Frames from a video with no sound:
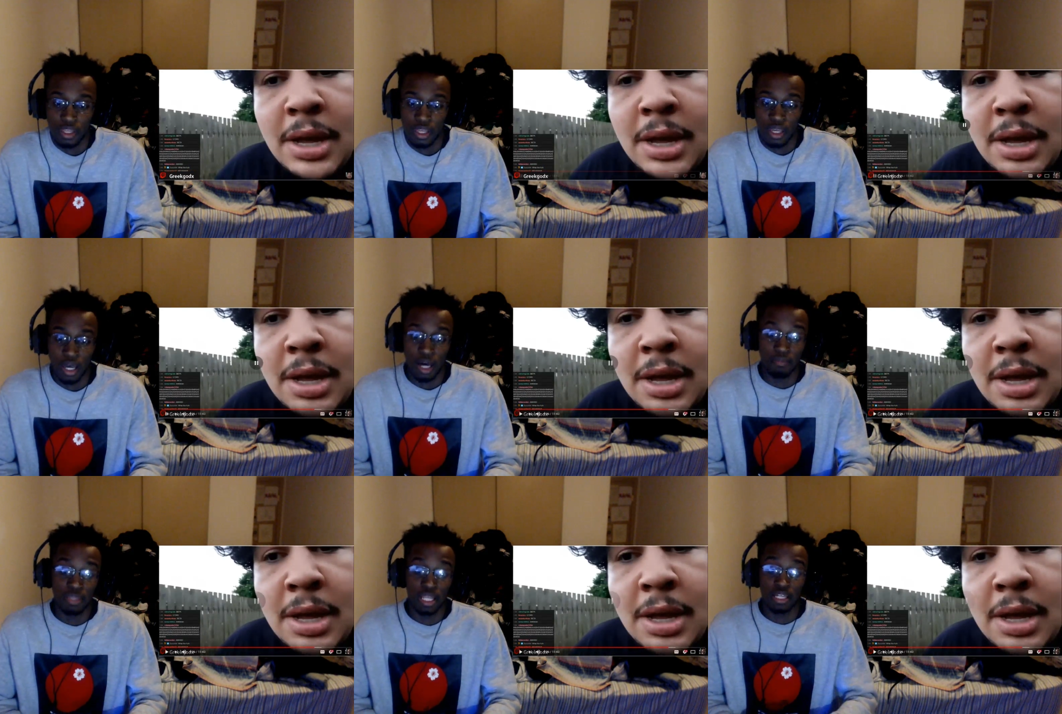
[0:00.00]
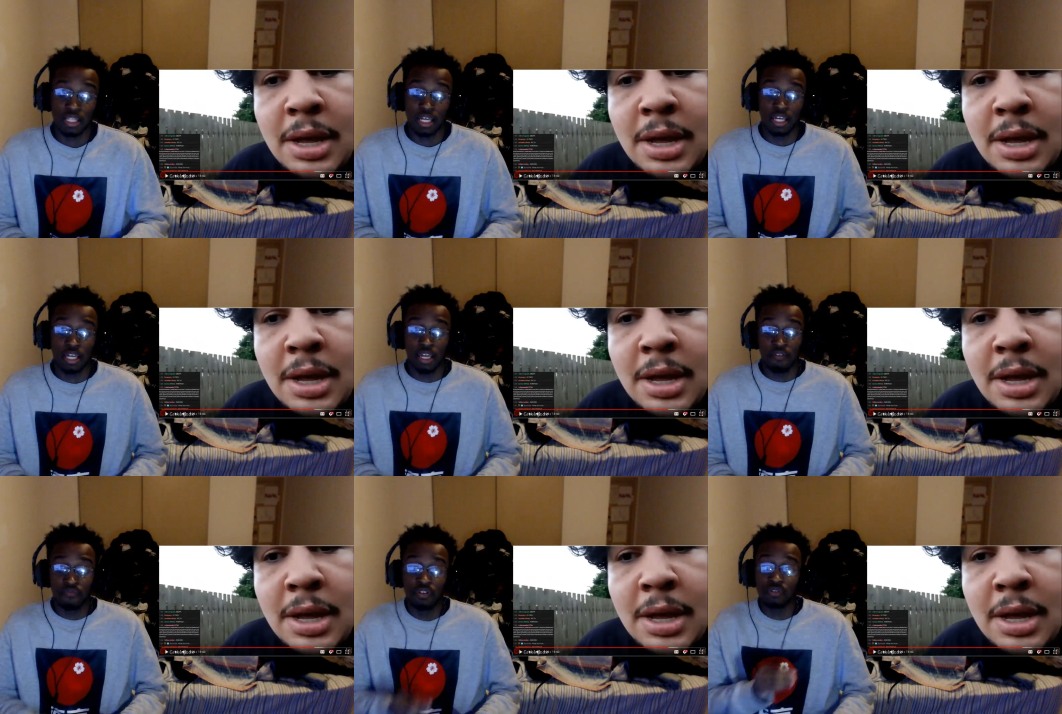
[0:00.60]
Speaker 1: I'm like, lady, if
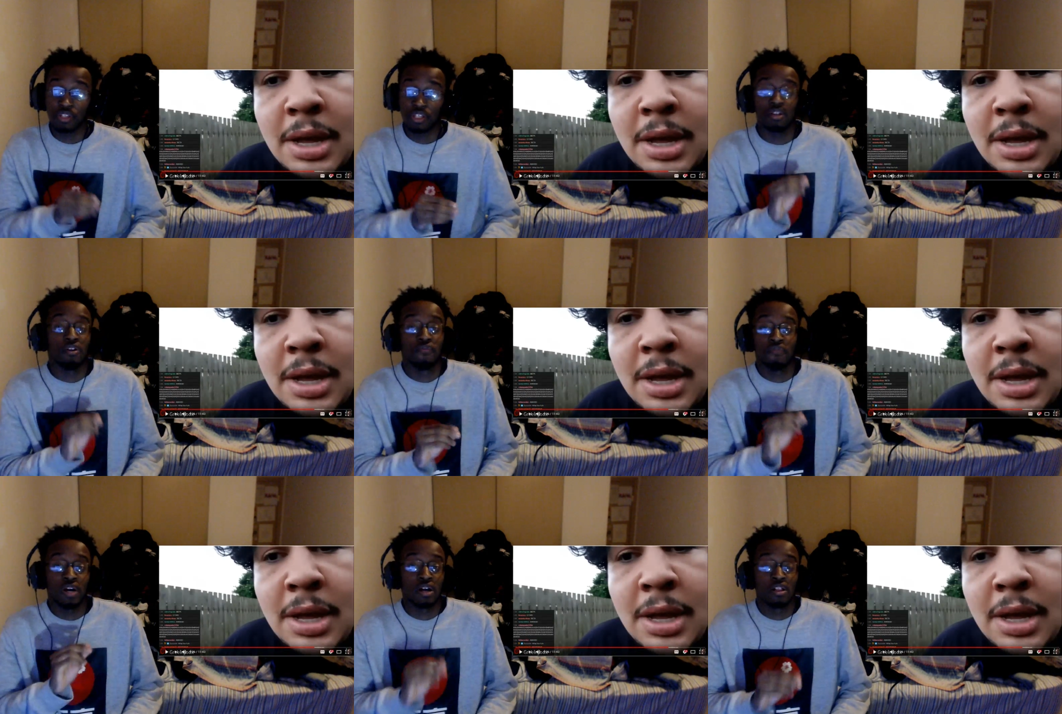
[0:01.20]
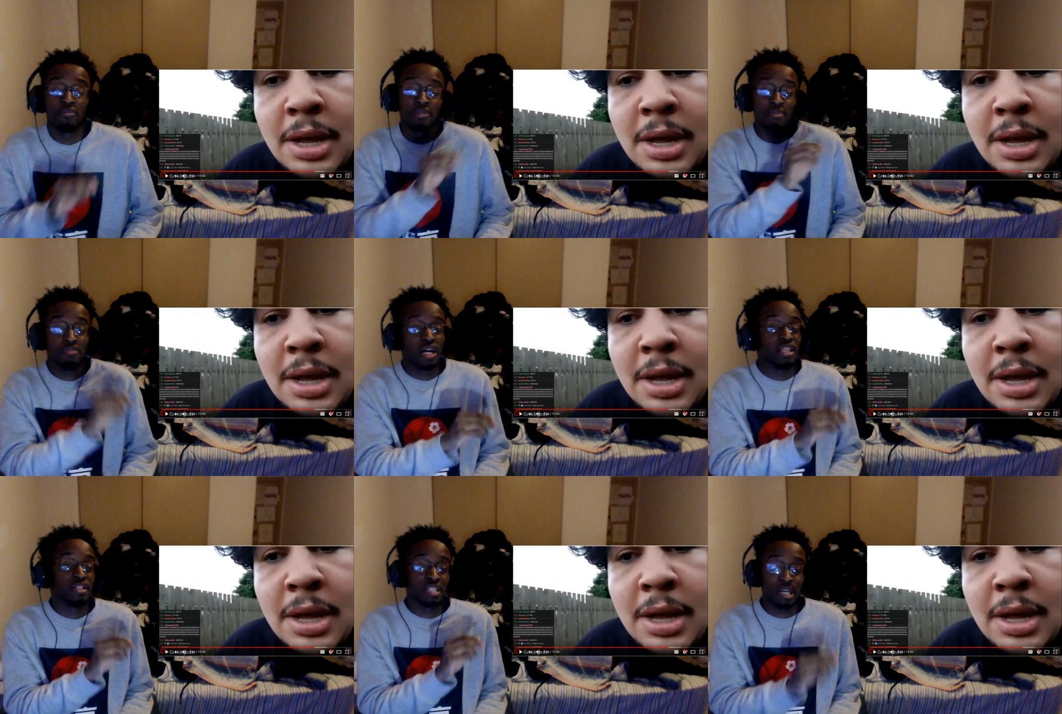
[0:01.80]
you still follow me by the
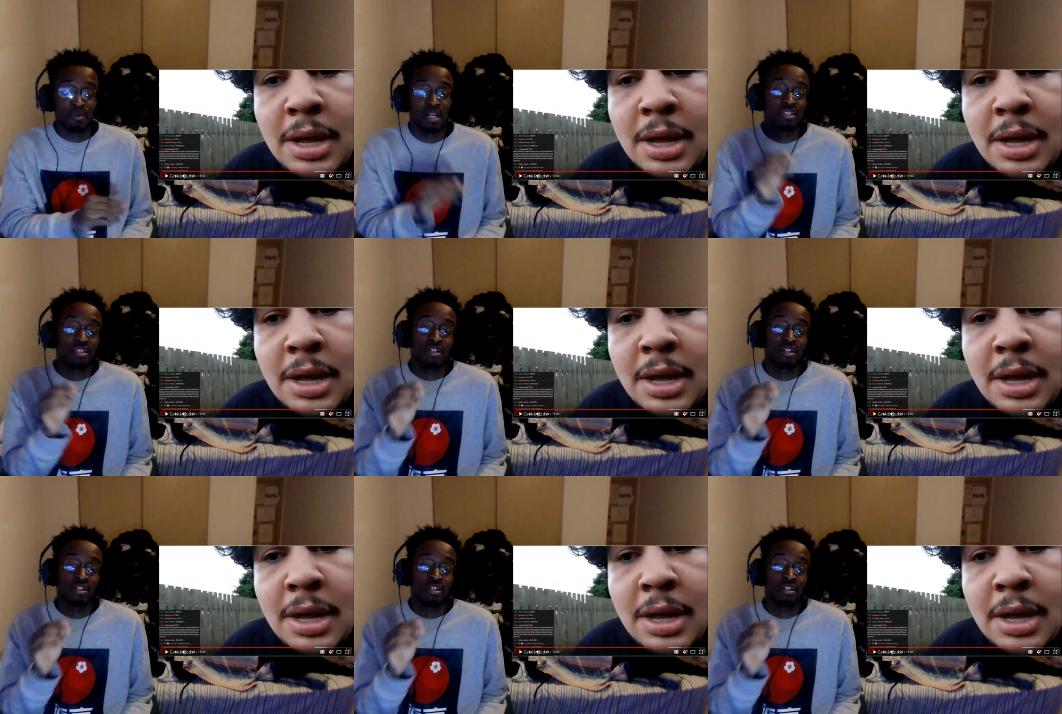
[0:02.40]
time I turn